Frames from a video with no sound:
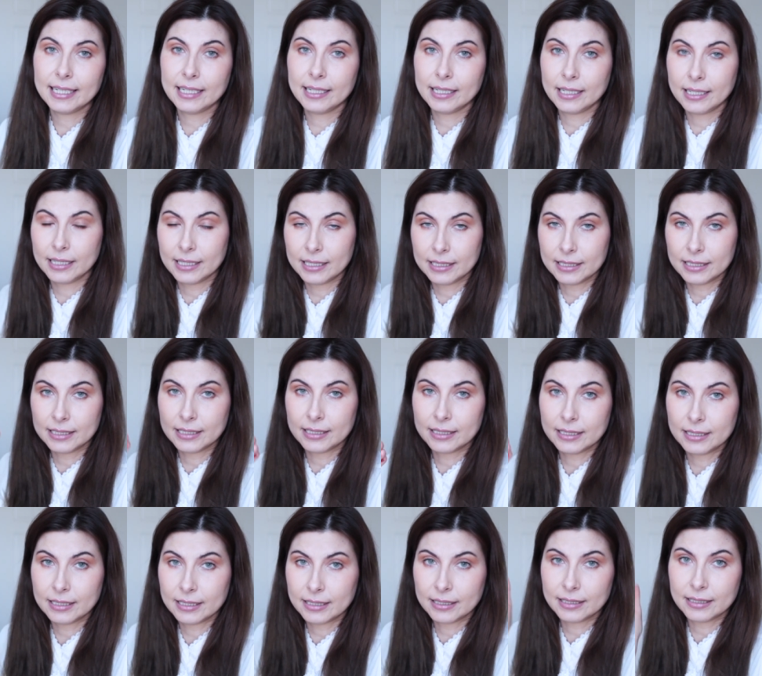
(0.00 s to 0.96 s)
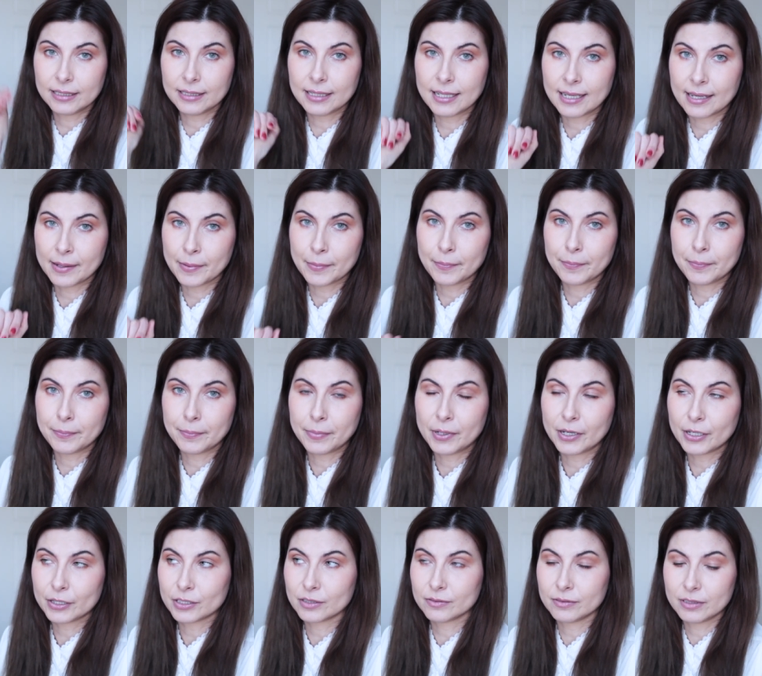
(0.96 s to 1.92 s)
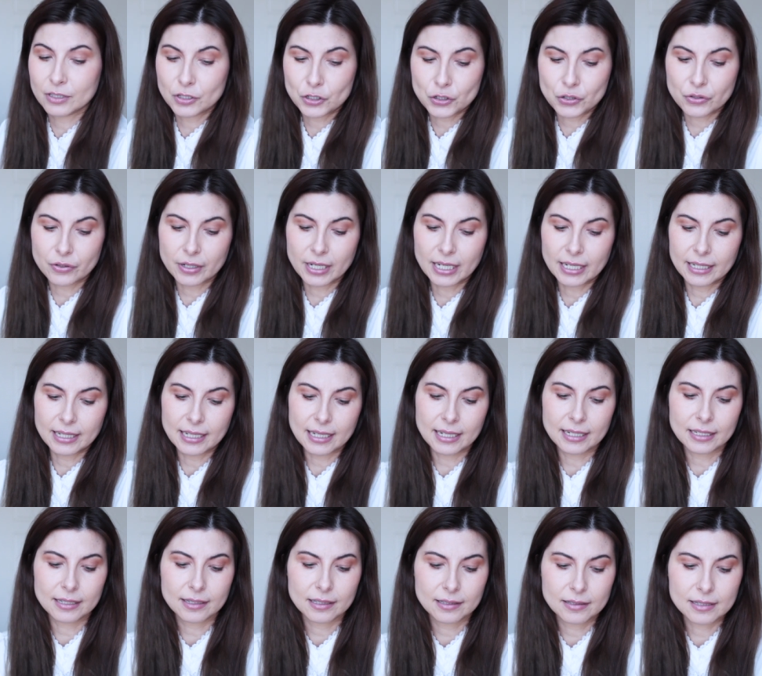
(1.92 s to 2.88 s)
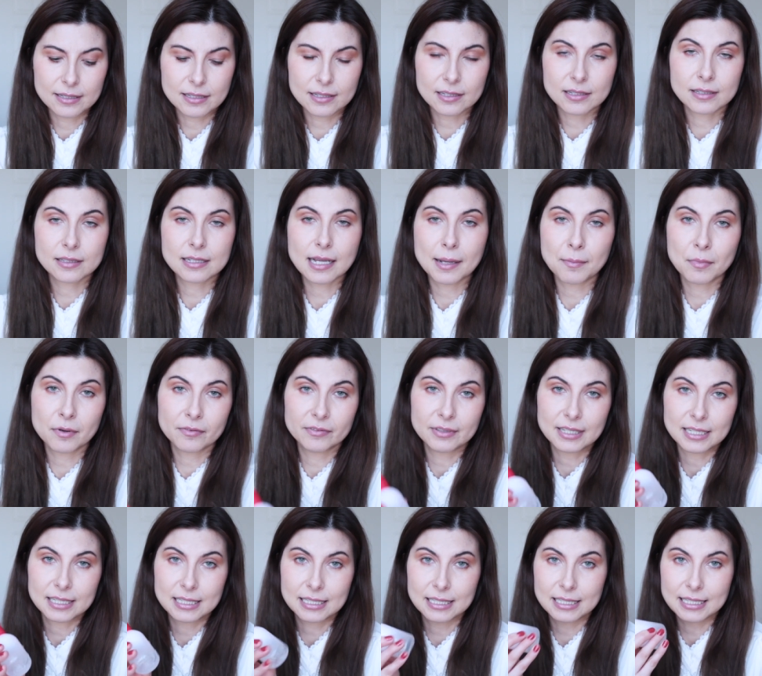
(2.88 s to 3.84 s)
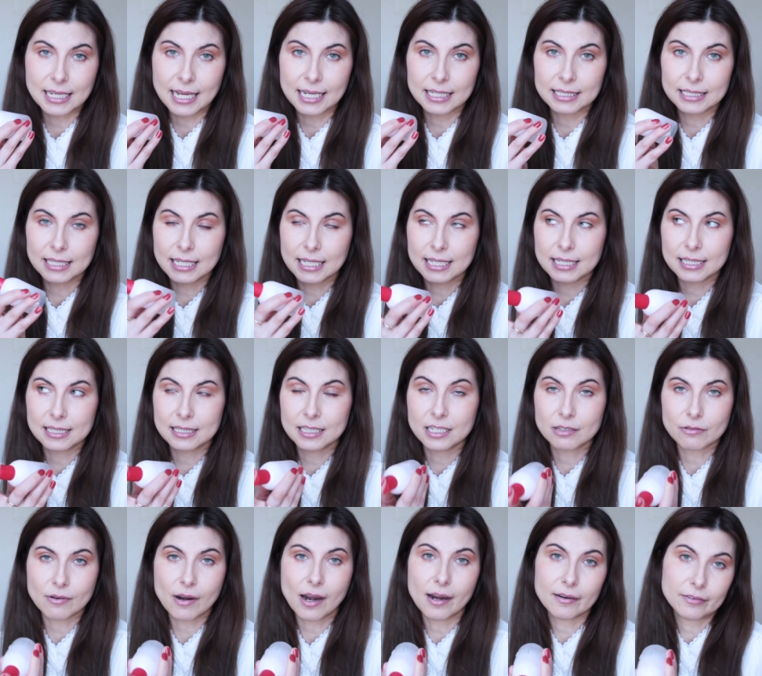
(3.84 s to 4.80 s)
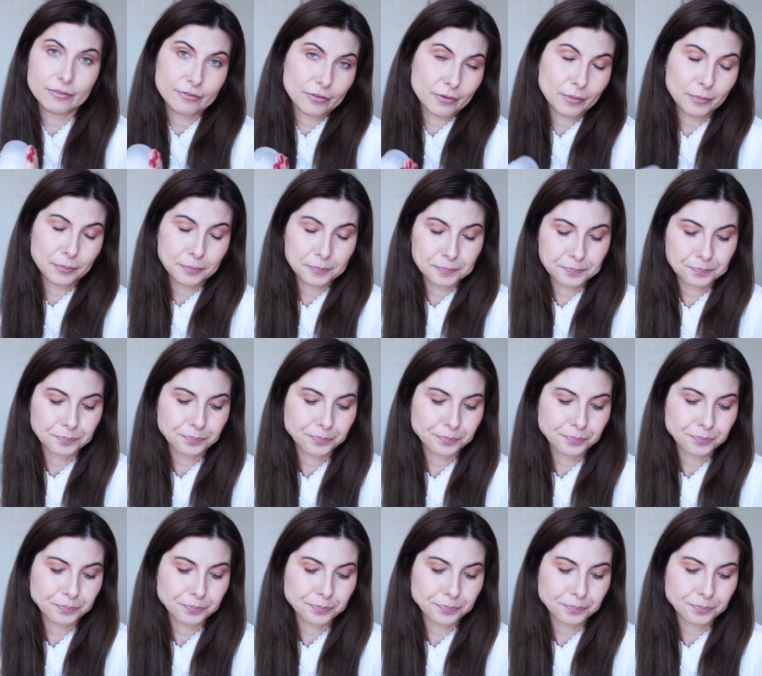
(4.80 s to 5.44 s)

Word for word: in the part of the tree that some of this scent is derived from.